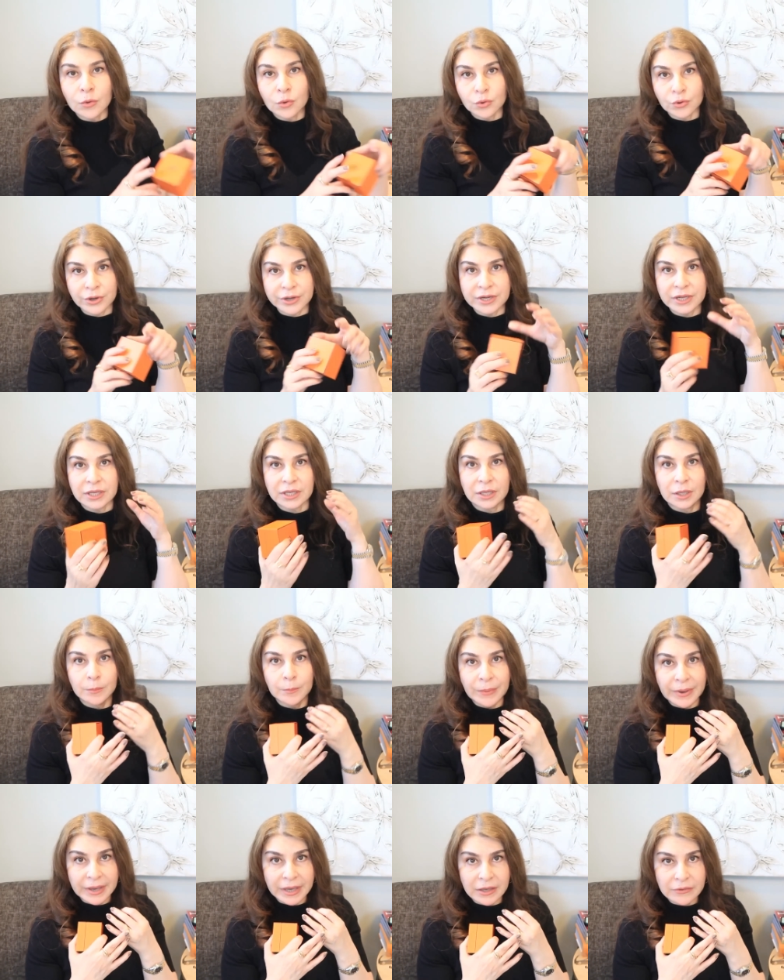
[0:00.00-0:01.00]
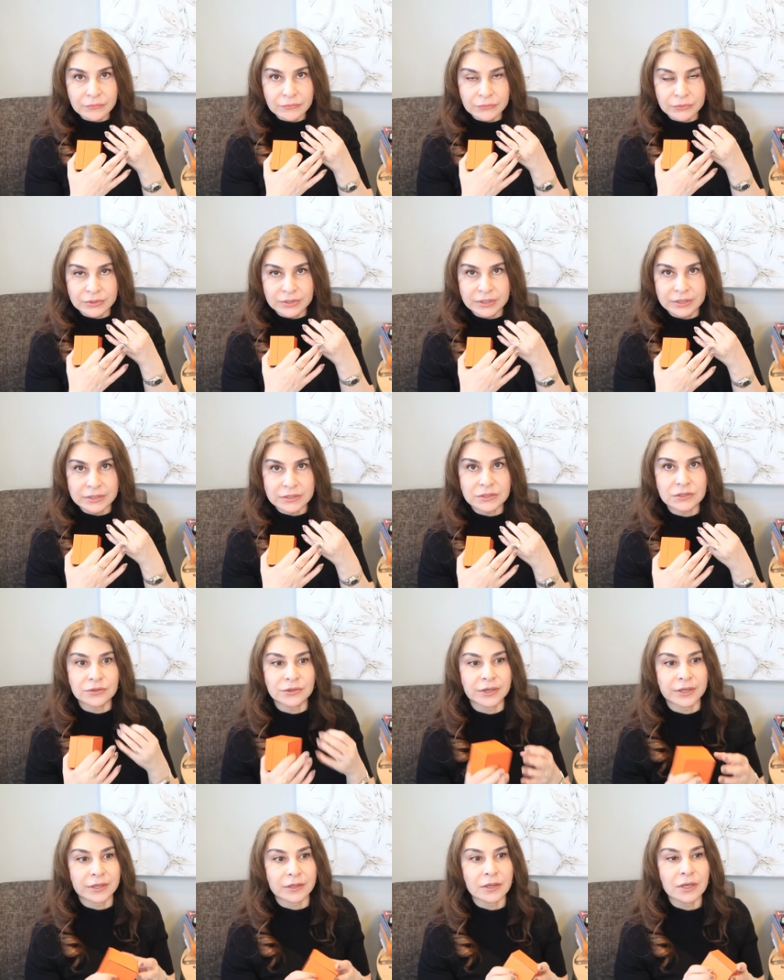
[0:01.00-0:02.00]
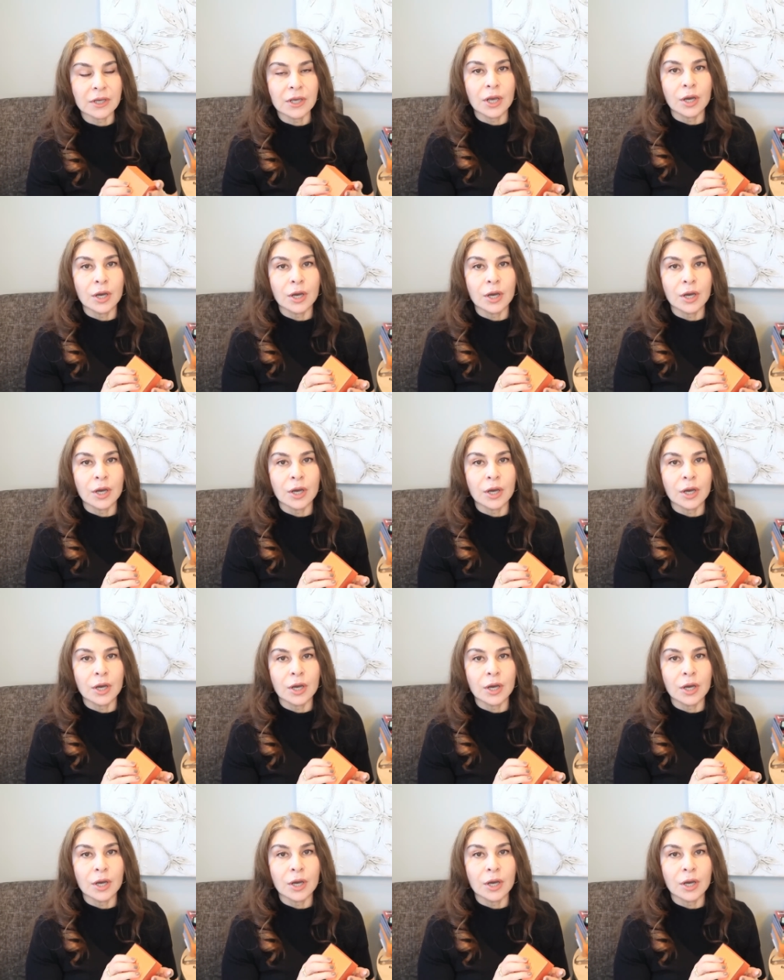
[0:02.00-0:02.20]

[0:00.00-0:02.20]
already pay for this ring,